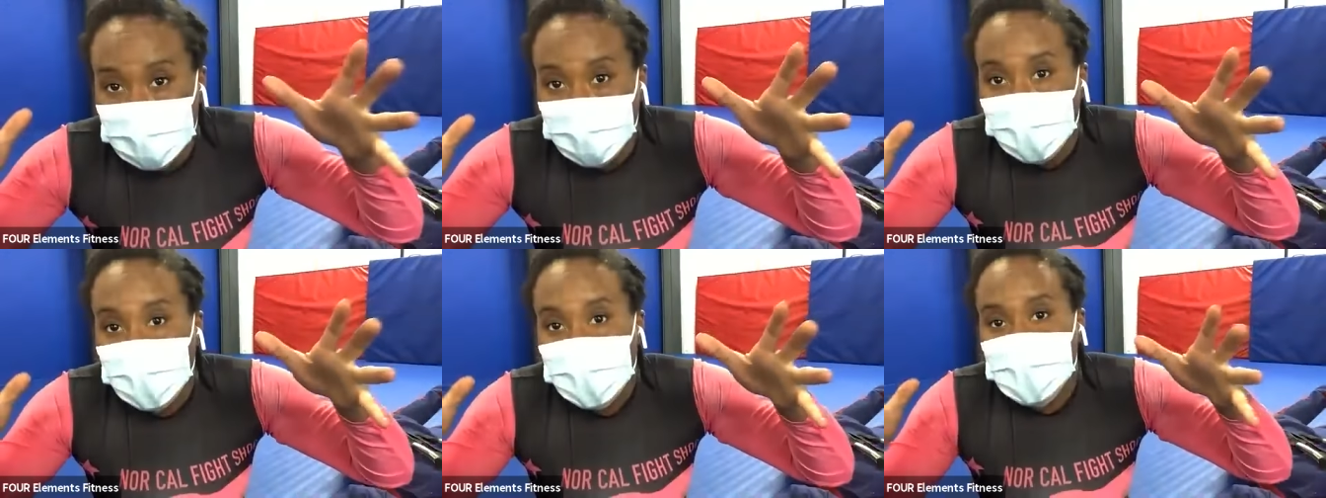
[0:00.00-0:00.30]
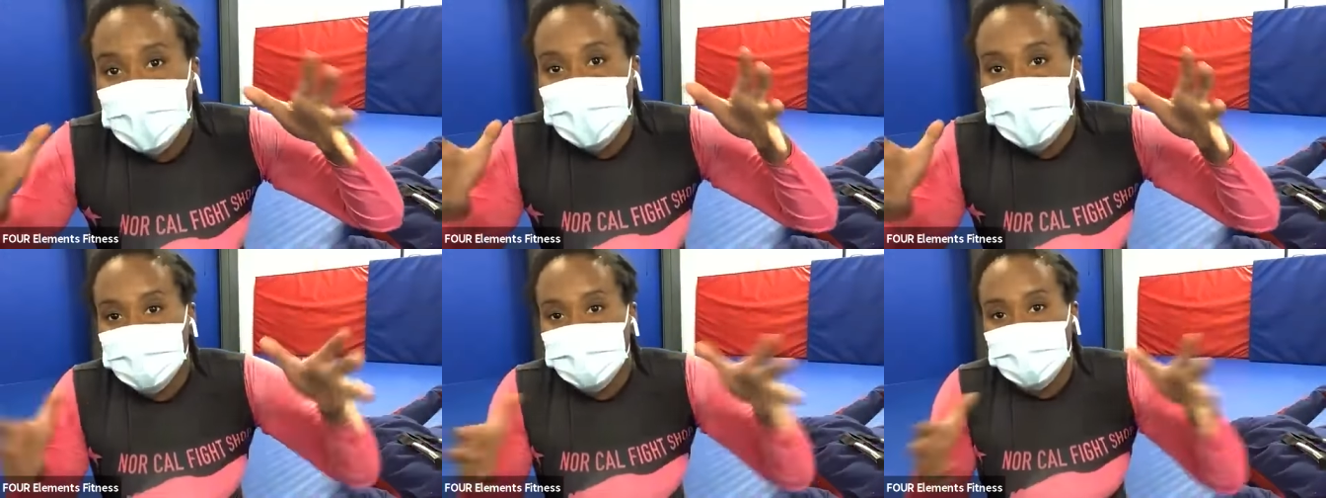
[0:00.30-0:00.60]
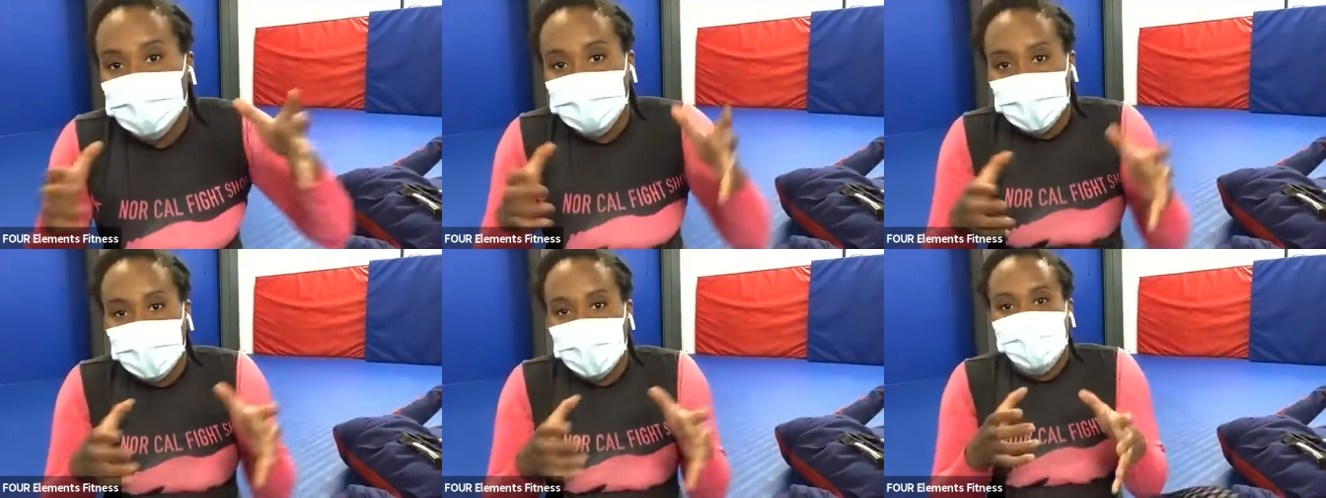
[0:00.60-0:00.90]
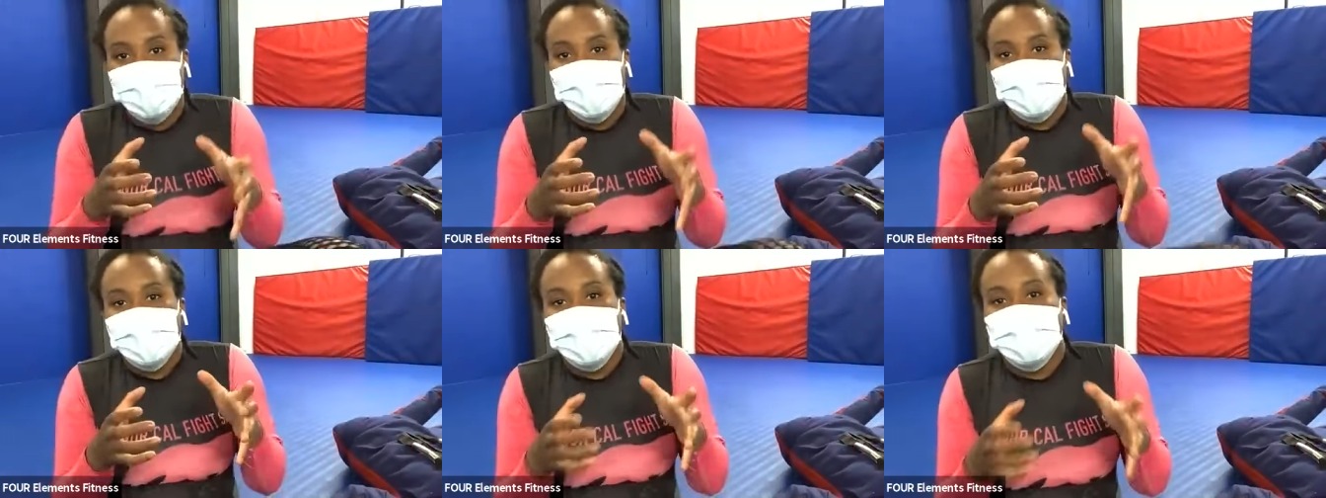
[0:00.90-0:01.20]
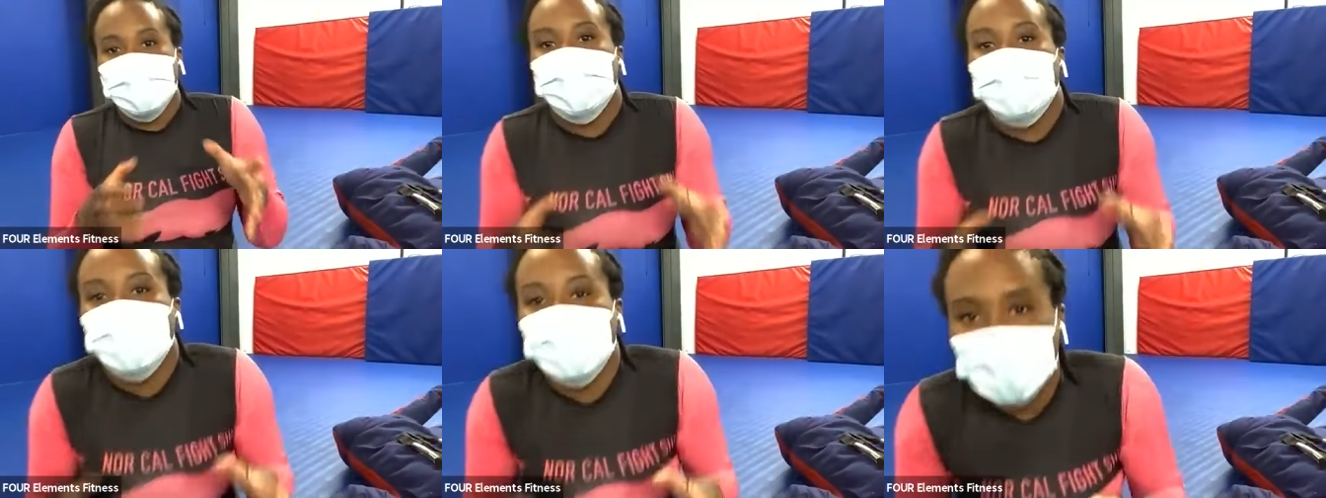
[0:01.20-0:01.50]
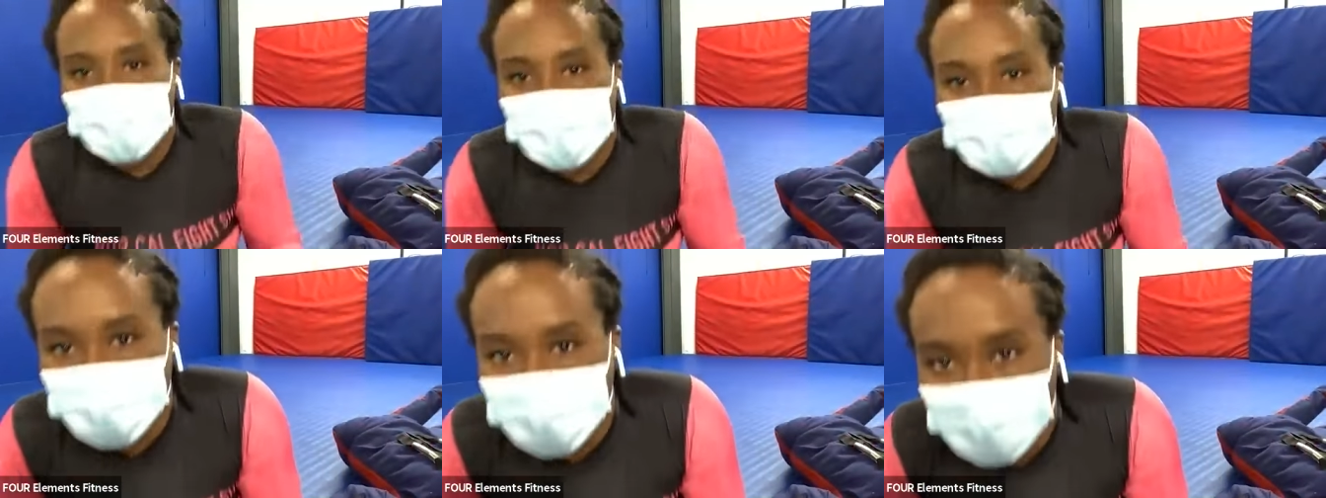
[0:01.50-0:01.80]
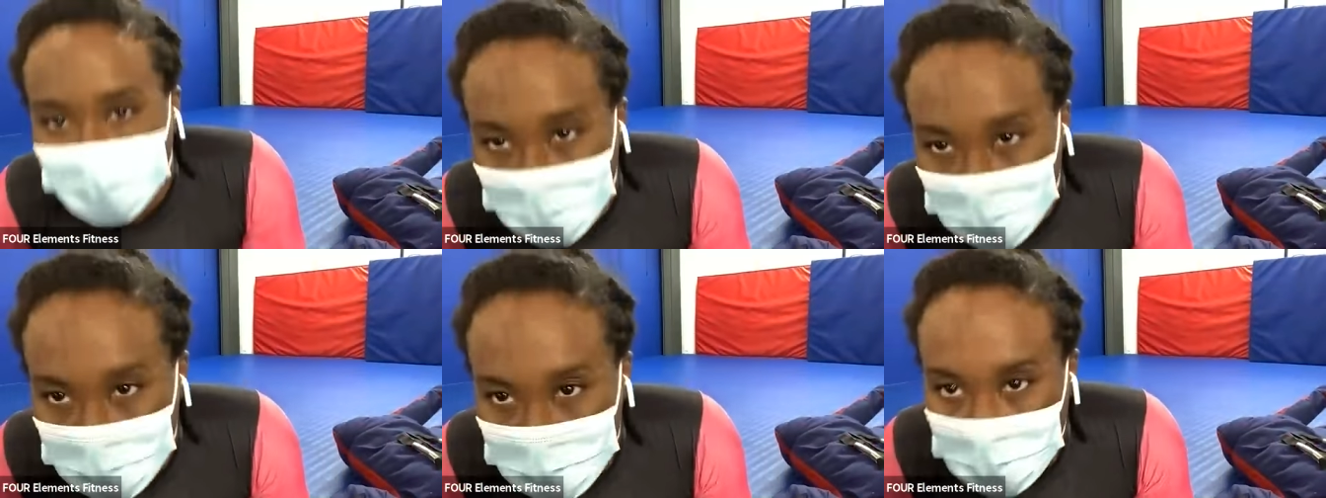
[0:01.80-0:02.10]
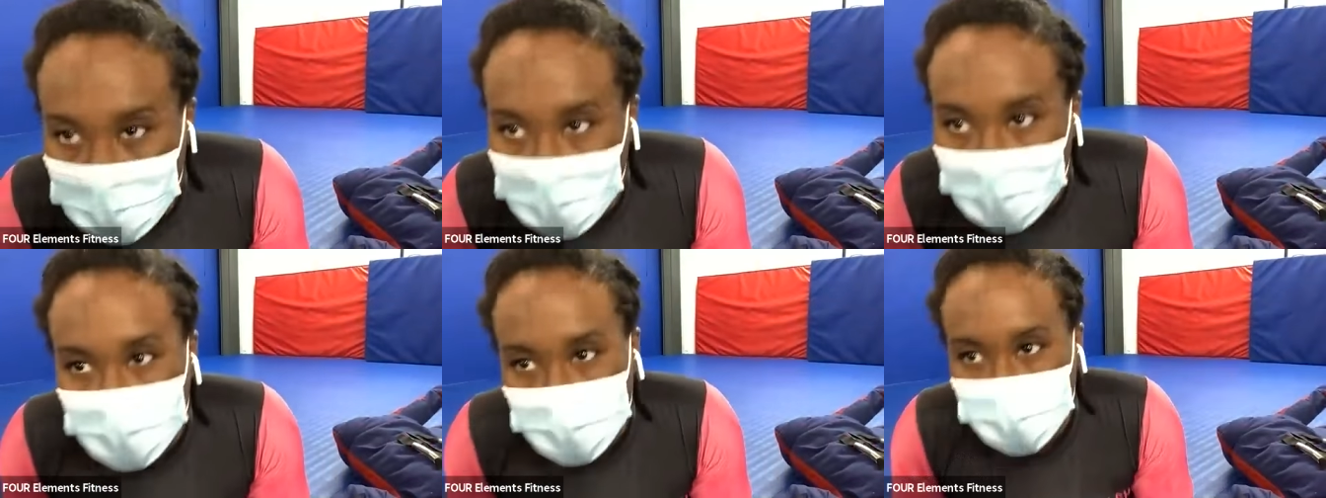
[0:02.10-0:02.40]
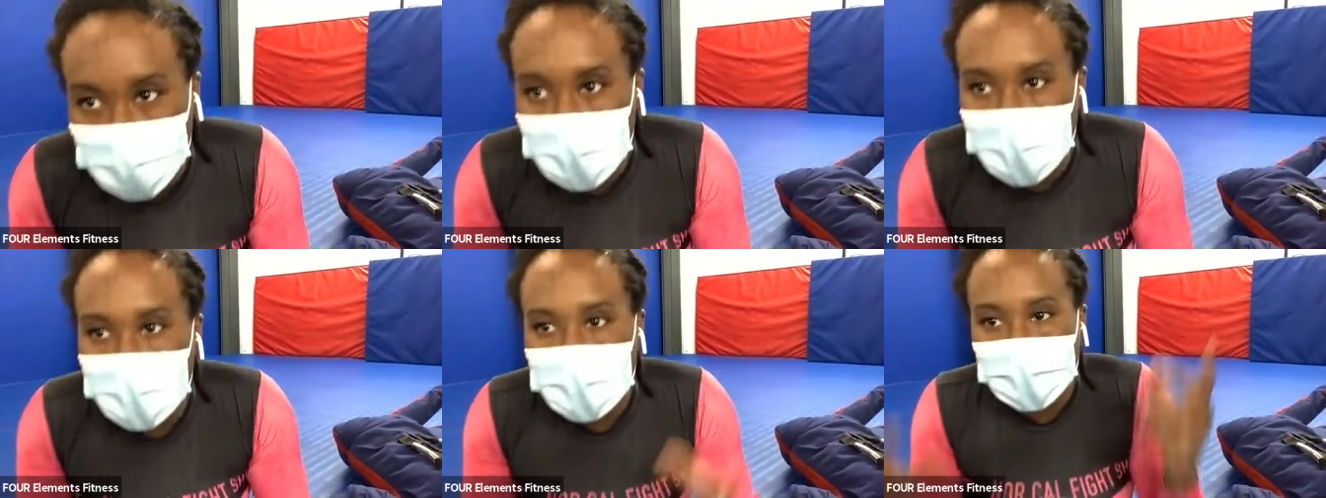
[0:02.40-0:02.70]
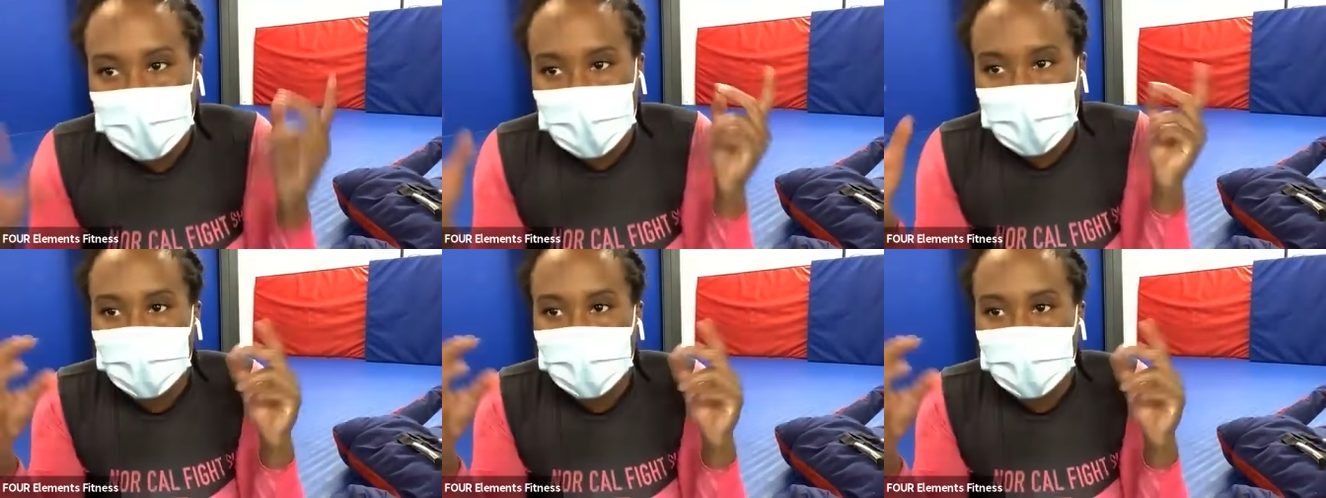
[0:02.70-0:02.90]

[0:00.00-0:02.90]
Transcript: whenever you're going in for the choke, right?